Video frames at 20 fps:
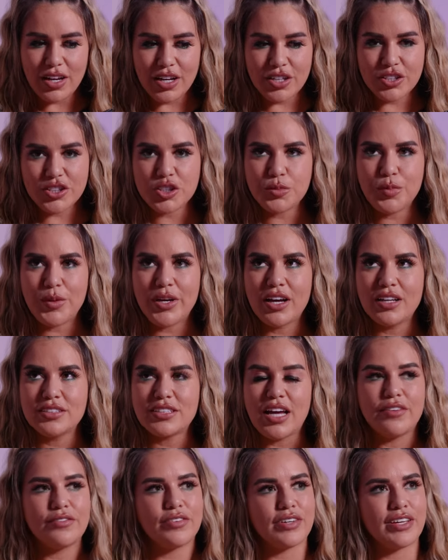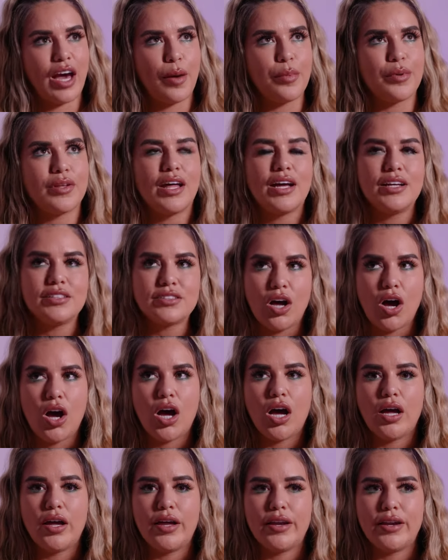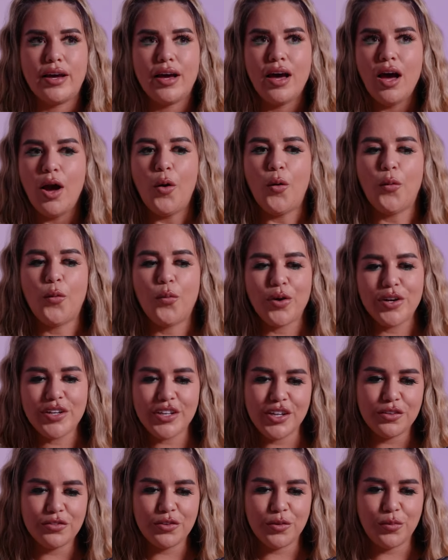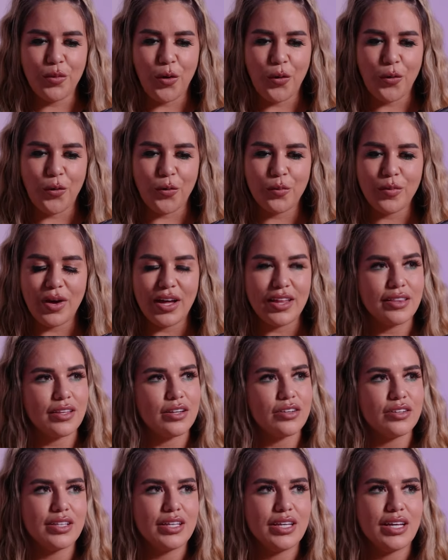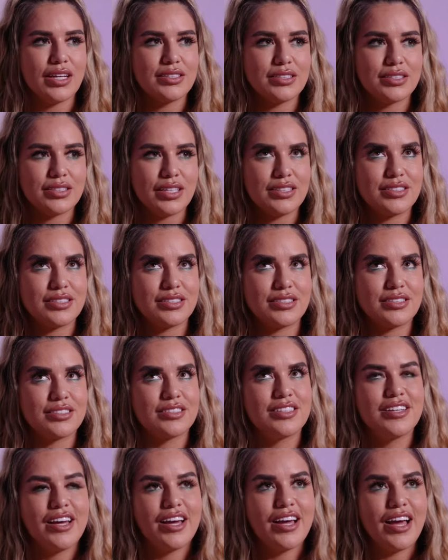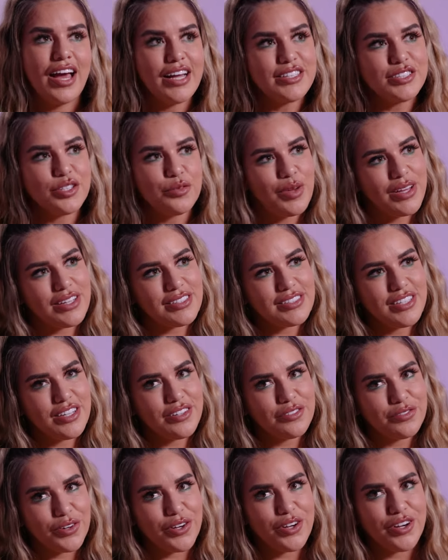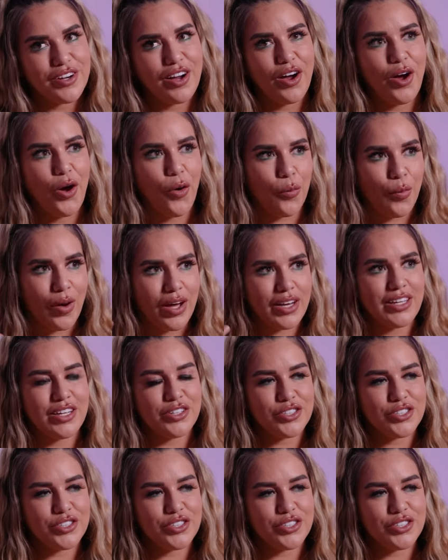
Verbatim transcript: Okay. Just because I've capitalized on working from home. I literally it's it's it's amazing for a homebody